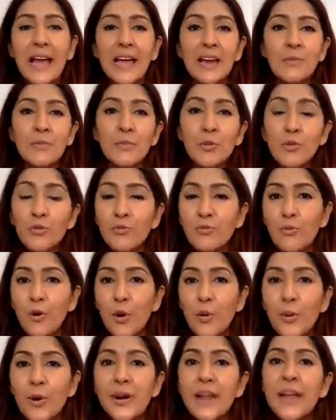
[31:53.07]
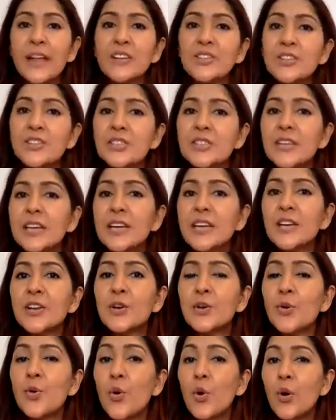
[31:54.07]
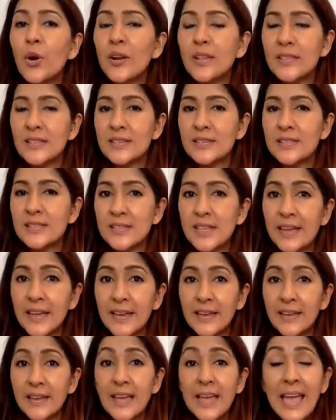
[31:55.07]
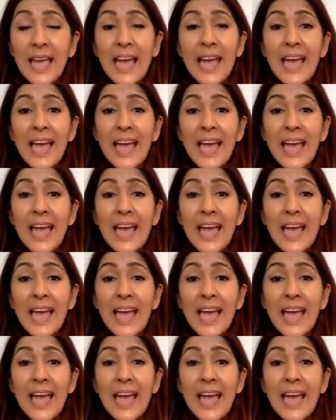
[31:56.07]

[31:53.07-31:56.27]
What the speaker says: and move forward and just ignore this thing.